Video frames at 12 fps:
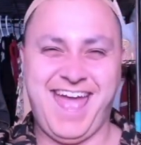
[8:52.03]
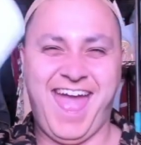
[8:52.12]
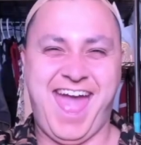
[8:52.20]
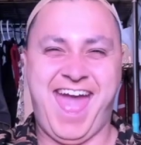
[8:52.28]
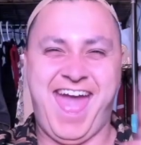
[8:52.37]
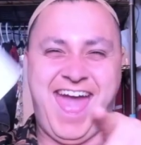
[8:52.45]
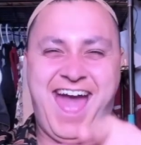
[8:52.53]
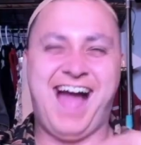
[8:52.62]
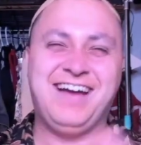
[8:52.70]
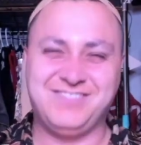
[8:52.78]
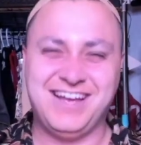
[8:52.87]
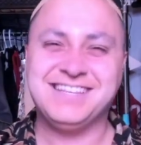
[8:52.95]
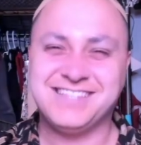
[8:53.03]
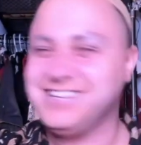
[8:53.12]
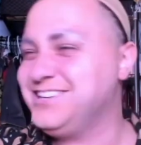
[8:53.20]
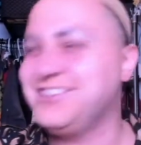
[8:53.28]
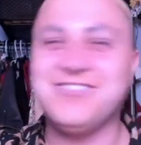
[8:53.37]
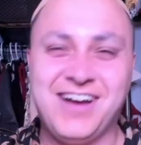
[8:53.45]
Hi
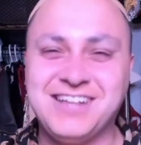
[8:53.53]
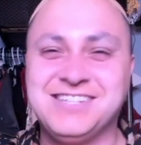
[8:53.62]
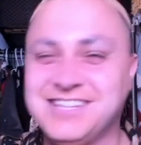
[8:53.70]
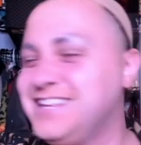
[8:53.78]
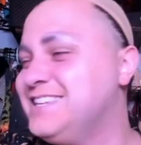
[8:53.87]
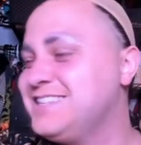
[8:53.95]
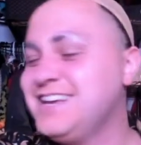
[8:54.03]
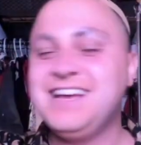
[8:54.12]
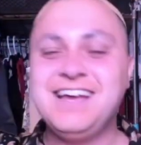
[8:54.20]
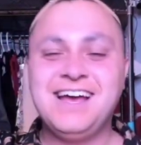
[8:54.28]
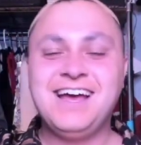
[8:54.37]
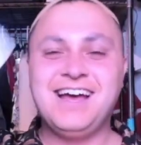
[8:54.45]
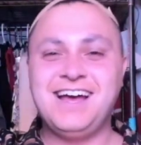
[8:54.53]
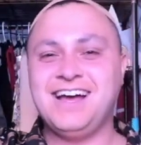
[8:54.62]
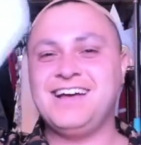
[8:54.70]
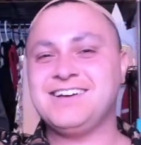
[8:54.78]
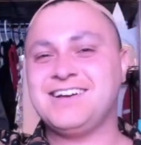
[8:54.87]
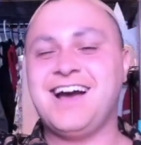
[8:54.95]
Russell, you're watching this.
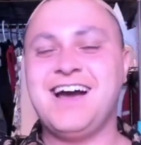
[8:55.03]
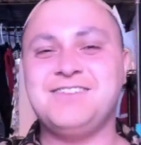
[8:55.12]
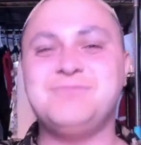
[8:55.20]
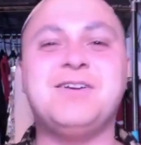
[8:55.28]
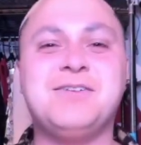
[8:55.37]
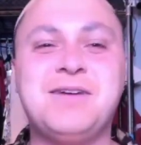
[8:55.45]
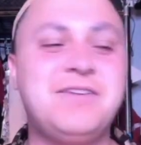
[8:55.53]
Oh god, one of my